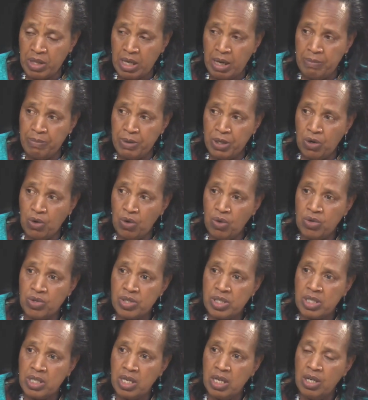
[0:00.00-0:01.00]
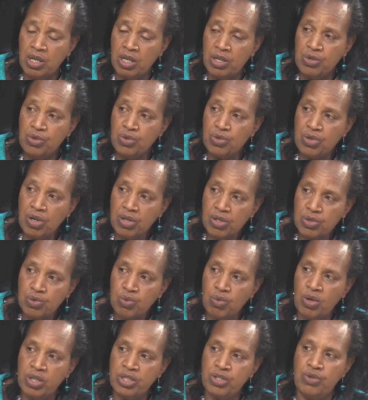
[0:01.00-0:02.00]
because you don't
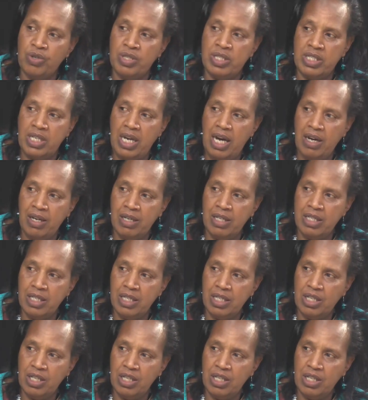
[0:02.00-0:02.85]
want your child